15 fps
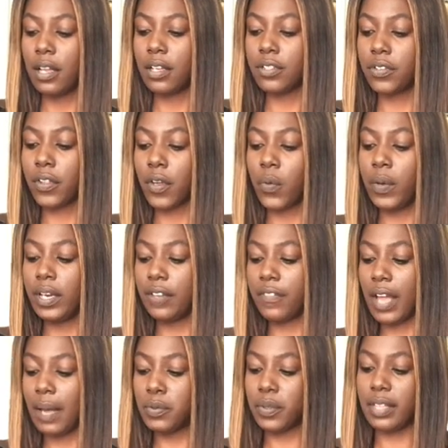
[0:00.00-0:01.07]
So the Queen of
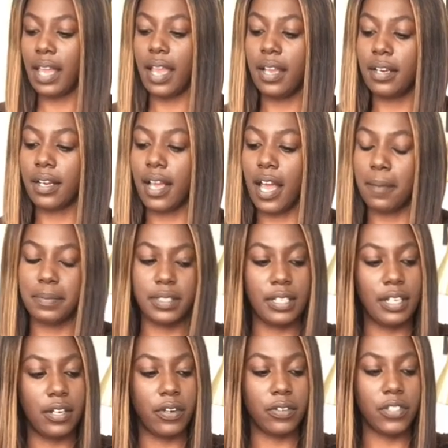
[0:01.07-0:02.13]
Cups with the Eight of Cups
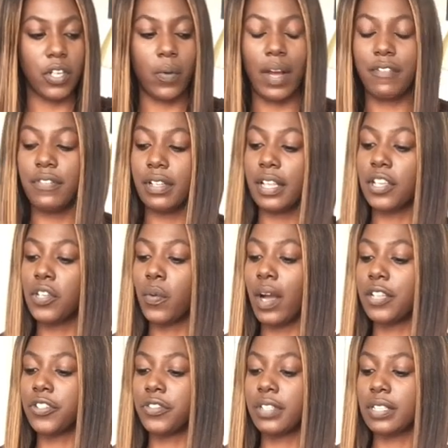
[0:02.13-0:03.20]
here. So I feel like you
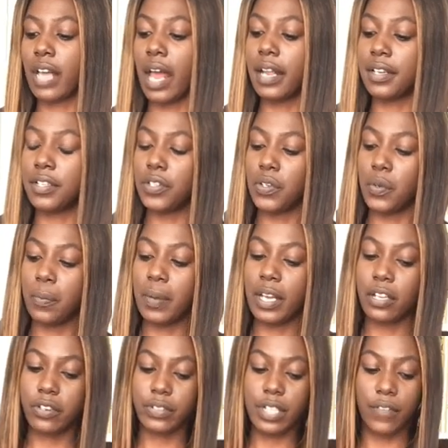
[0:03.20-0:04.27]
guys are deciding to pick
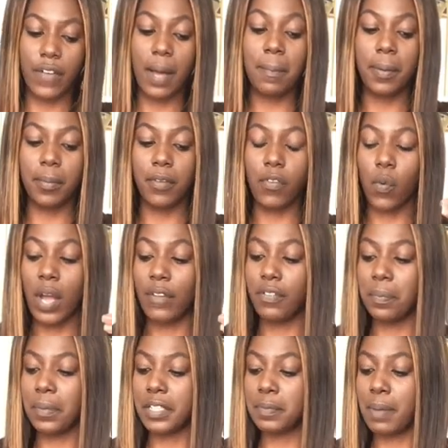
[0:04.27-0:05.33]
yourself up and move away
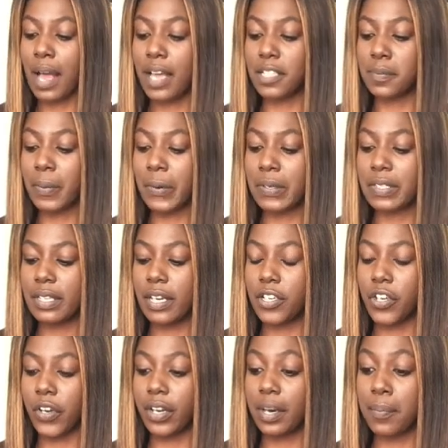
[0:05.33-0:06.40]
from this past person, and
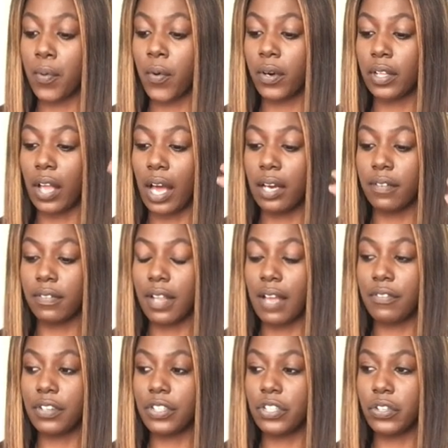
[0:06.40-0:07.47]
you're gonna pour a lot of love
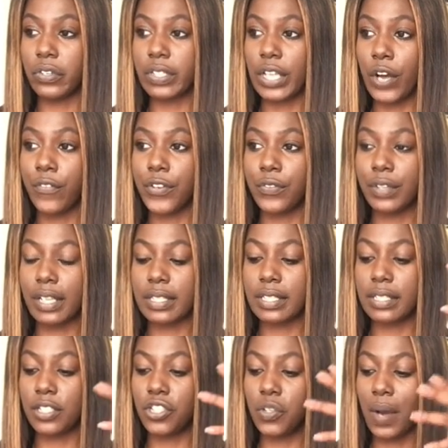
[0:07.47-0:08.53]
into yourself. You're realizing
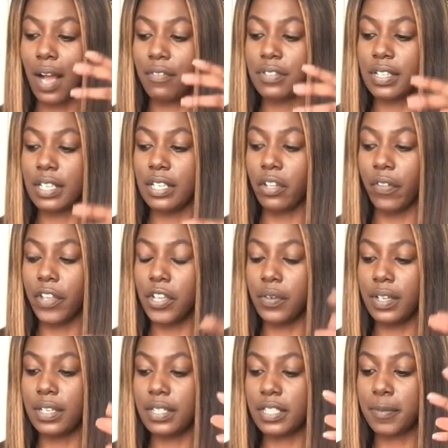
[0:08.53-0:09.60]
that you have to heal, that you
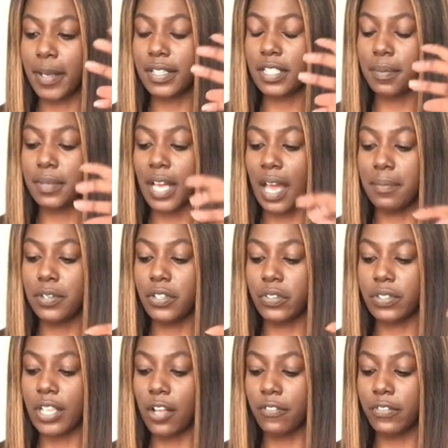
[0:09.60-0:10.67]
need to spend some time to
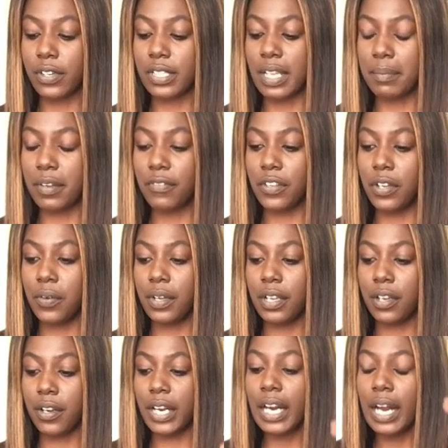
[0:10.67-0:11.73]
yourself for some of you
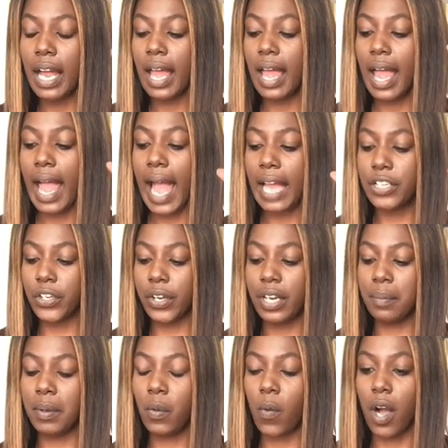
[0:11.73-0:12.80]
here, and you're gonna
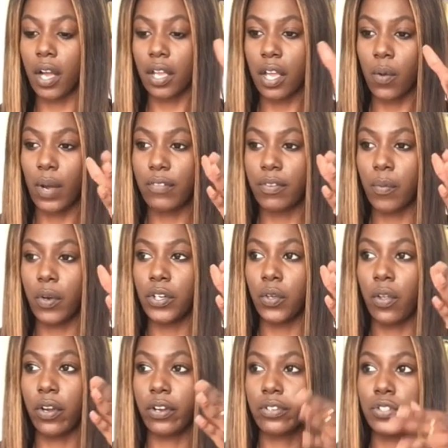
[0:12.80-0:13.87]
be walking away from what no
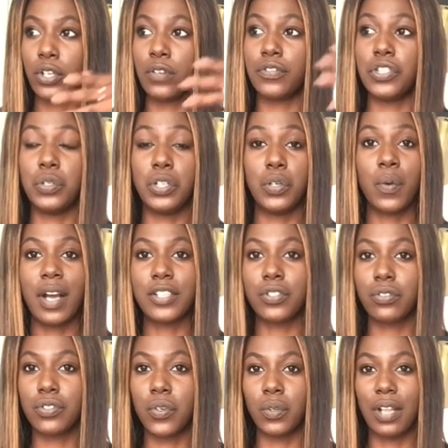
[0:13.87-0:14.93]
longer serves you. You guys are
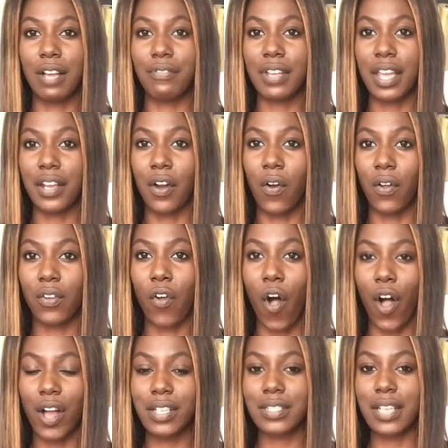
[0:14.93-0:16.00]
so loving at all
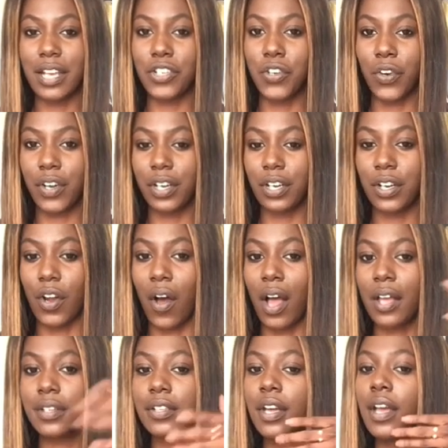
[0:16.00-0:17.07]
costs, and you're gonna
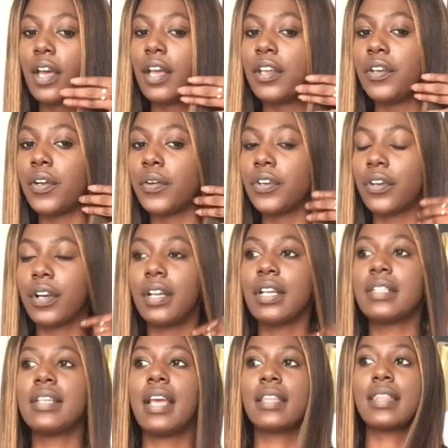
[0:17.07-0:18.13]
not, you know, you're gonna
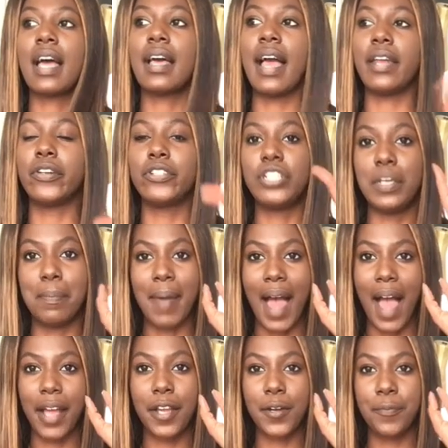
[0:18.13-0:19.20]
take that energy
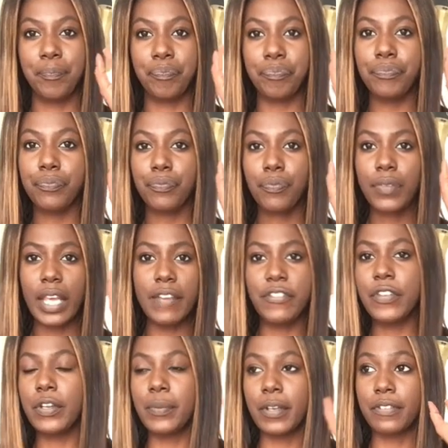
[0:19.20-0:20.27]
back.
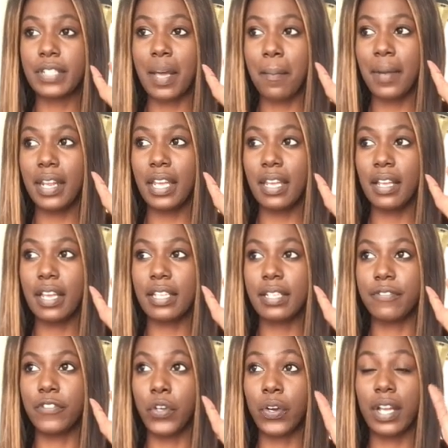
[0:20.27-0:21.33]

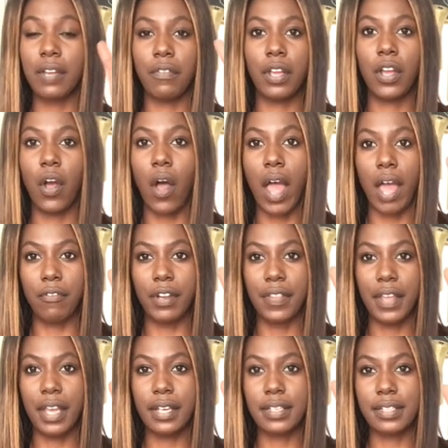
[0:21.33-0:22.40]
If you're giving
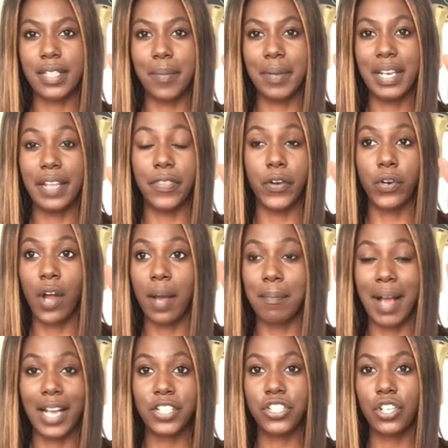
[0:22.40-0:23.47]
everything into somebody and they're not
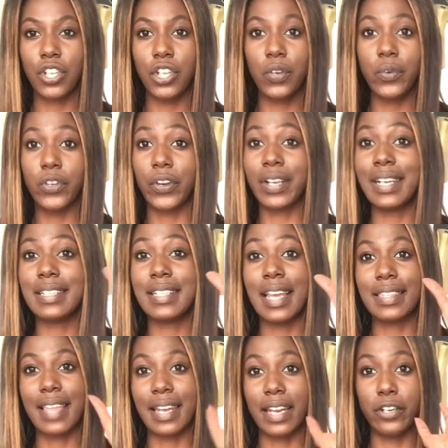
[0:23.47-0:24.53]
matching you, you're gonna
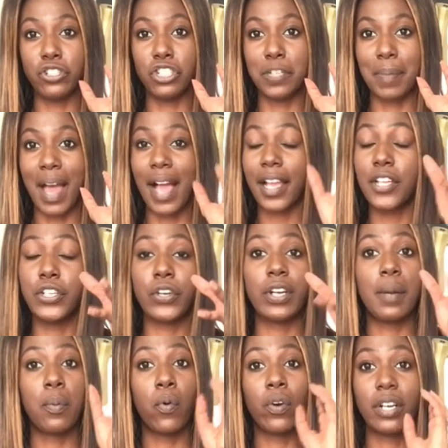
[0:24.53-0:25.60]
take that energy back and you're gonna
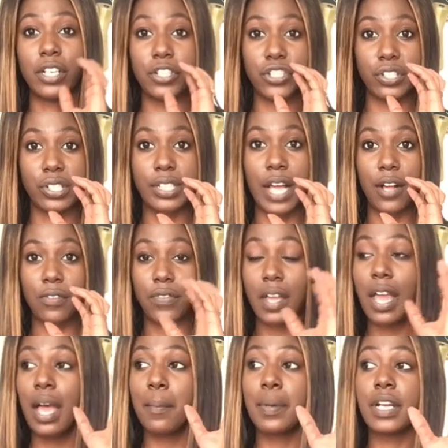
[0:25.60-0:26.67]
pour it into yourself.
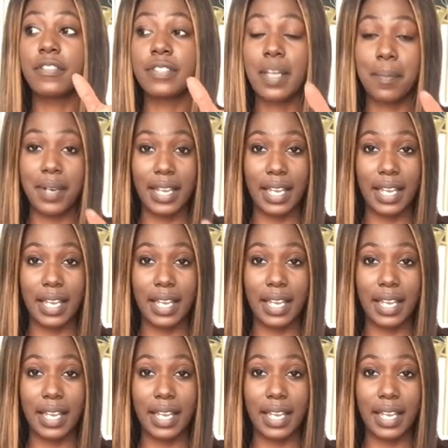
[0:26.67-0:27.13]
But if somebody